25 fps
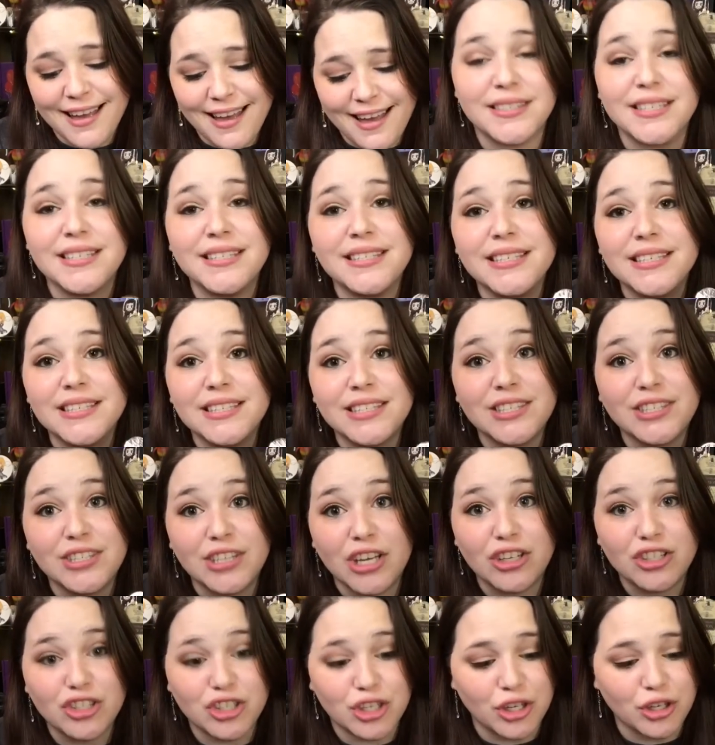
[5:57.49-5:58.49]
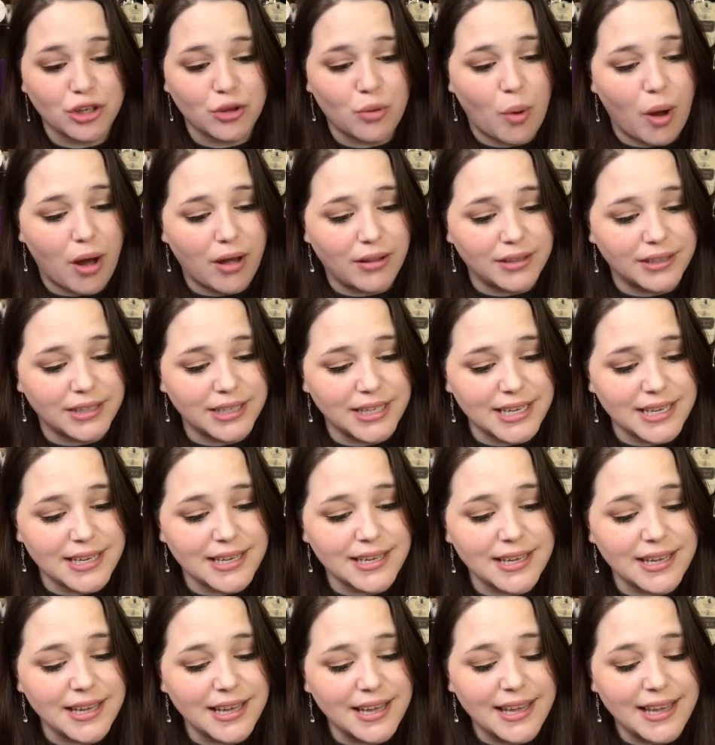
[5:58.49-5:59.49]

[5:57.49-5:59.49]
This is such good quality.